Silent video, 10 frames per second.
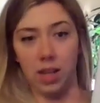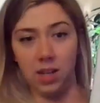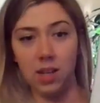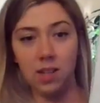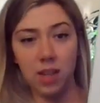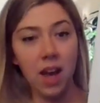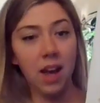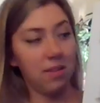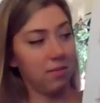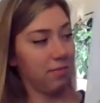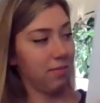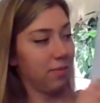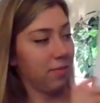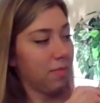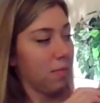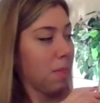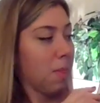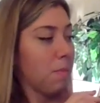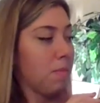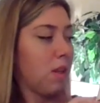And he sat.
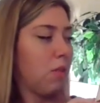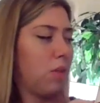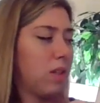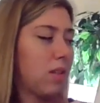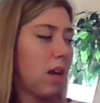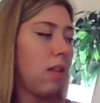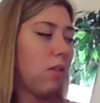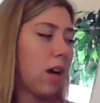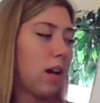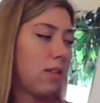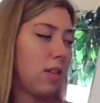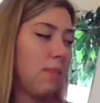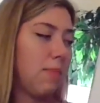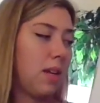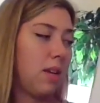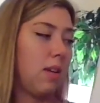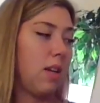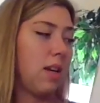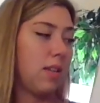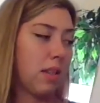When Silo got sleepy,
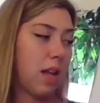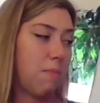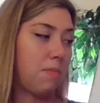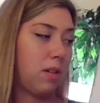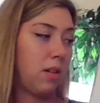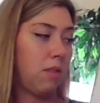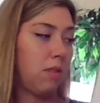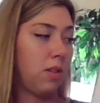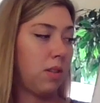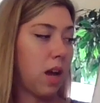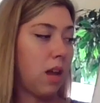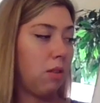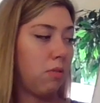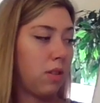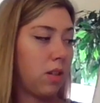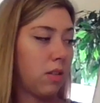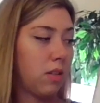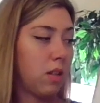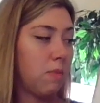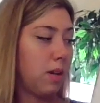he slept, and when Silo was done
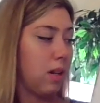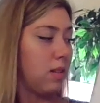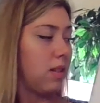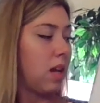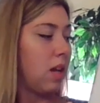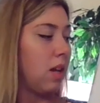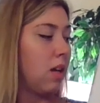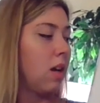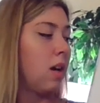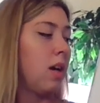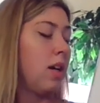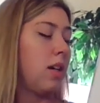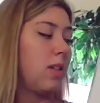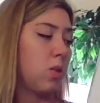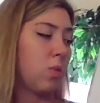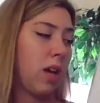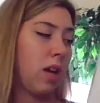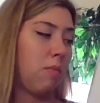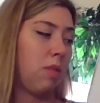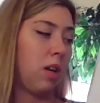sleeping and sitting, he
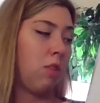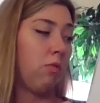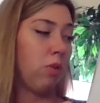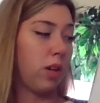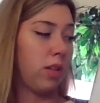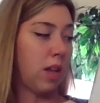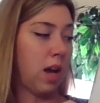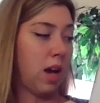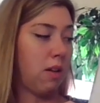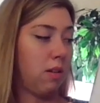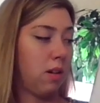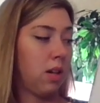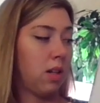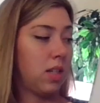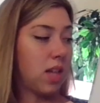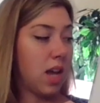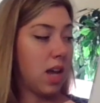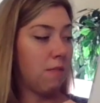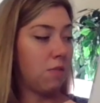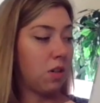swam and Roy sat.
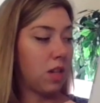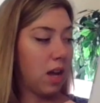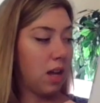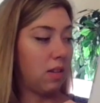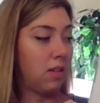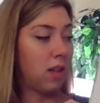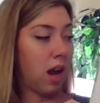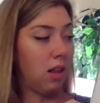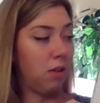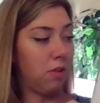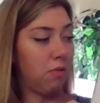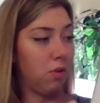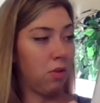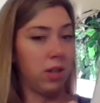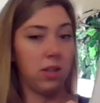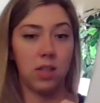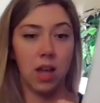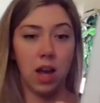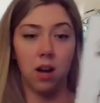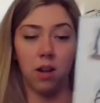Day after day, Silo and Roy
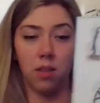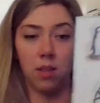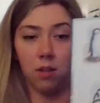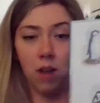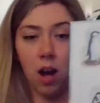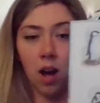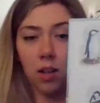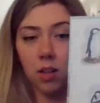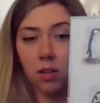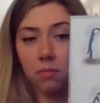sat on their rock.